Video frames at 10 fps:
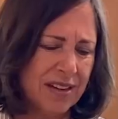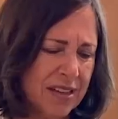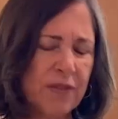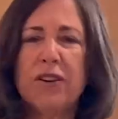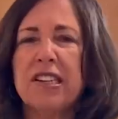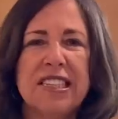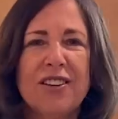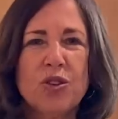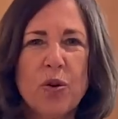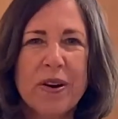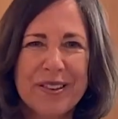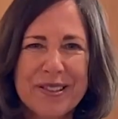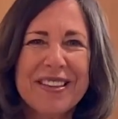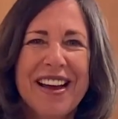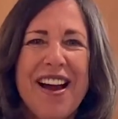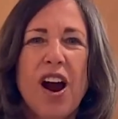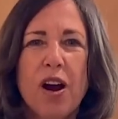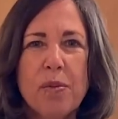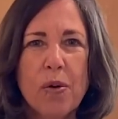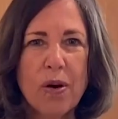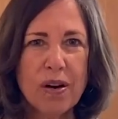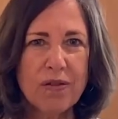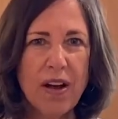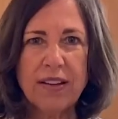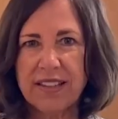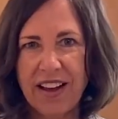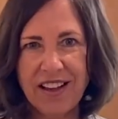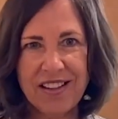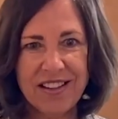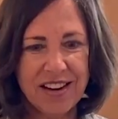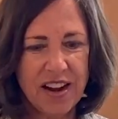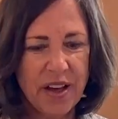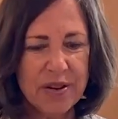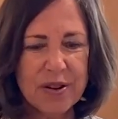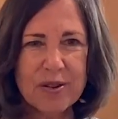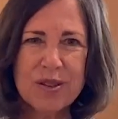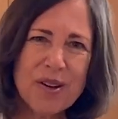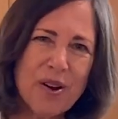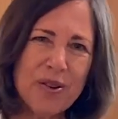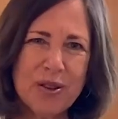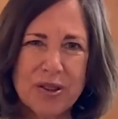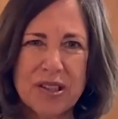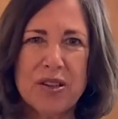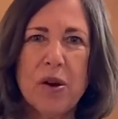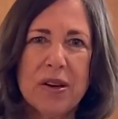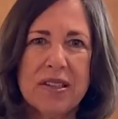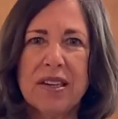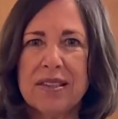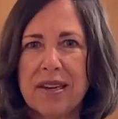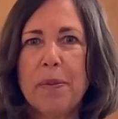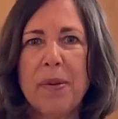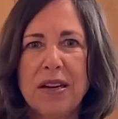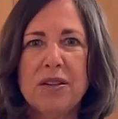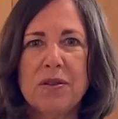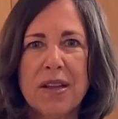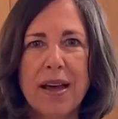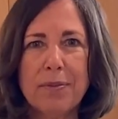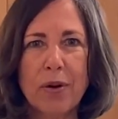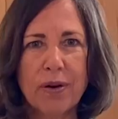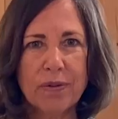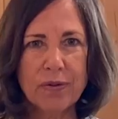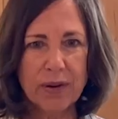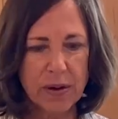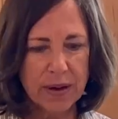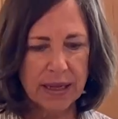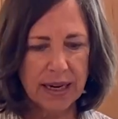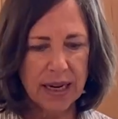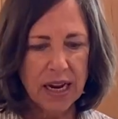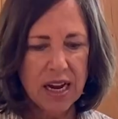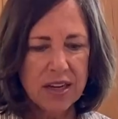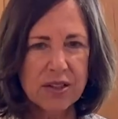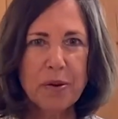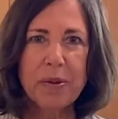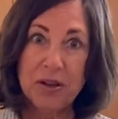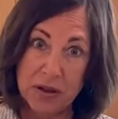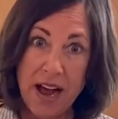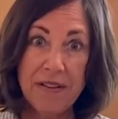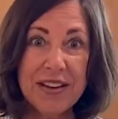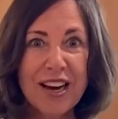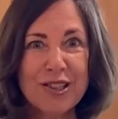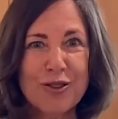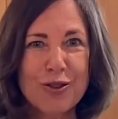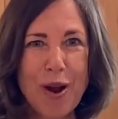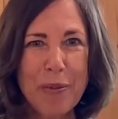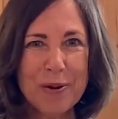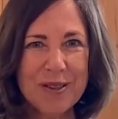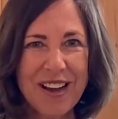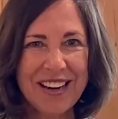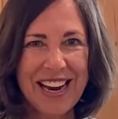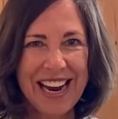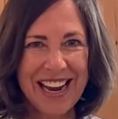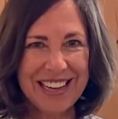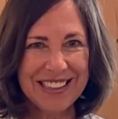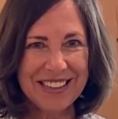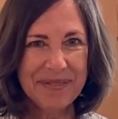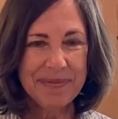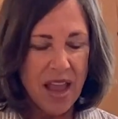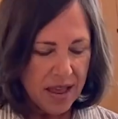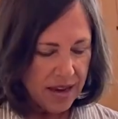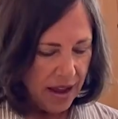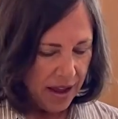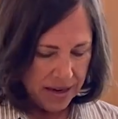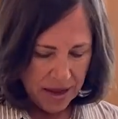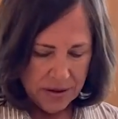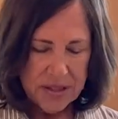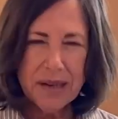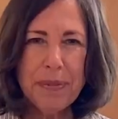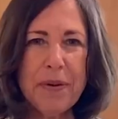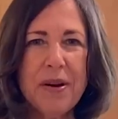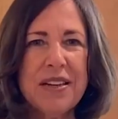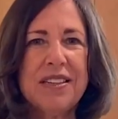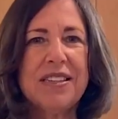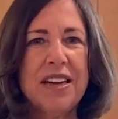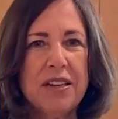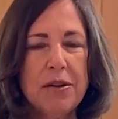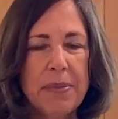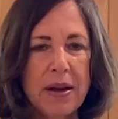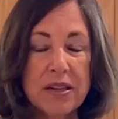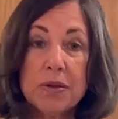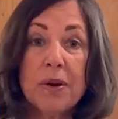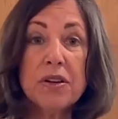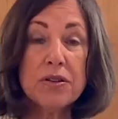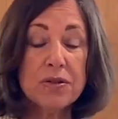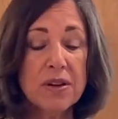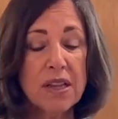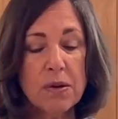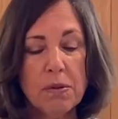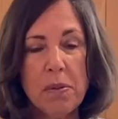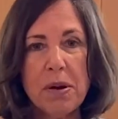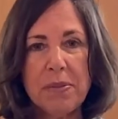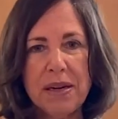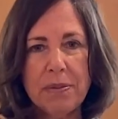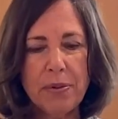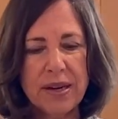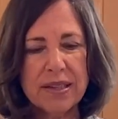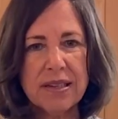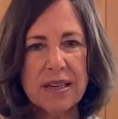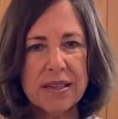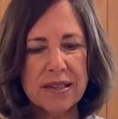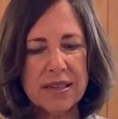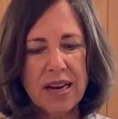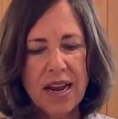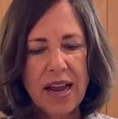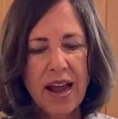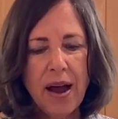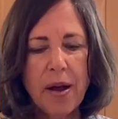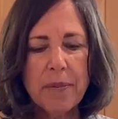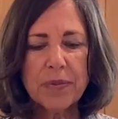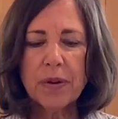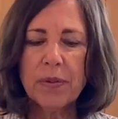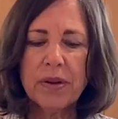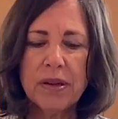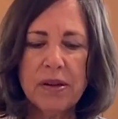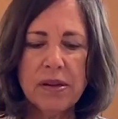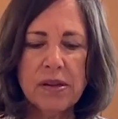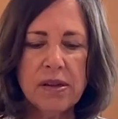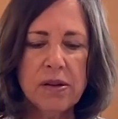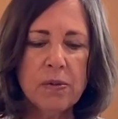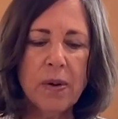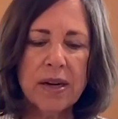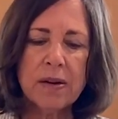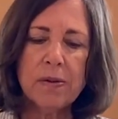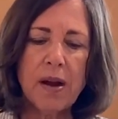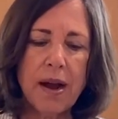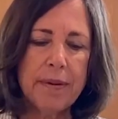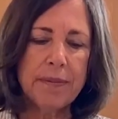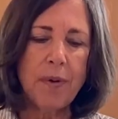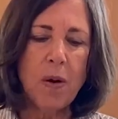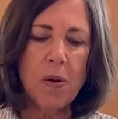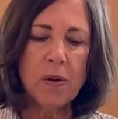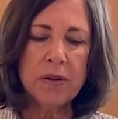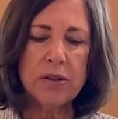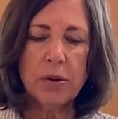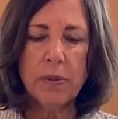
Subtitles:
Different essential oils are more volatile than others, so you'll just notice that some might do that more frequently. But you'll have the extra droppers on hand. Another tip I wanted to tell you about is when you're doing the aroma bead bracelets, you want to hold your